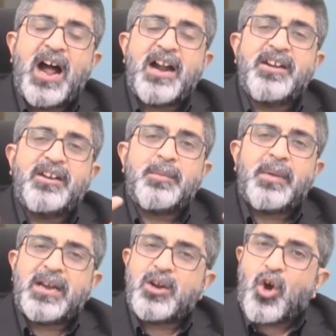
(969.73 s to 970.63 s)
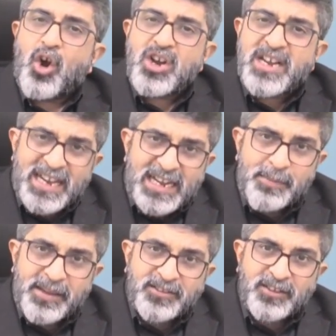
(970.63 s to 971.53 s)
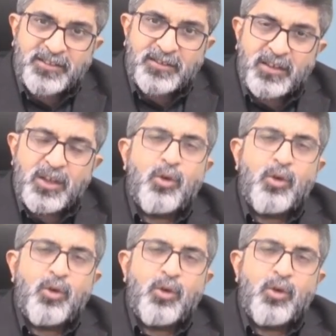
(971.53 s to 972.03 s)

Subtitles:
are determined on daily basis.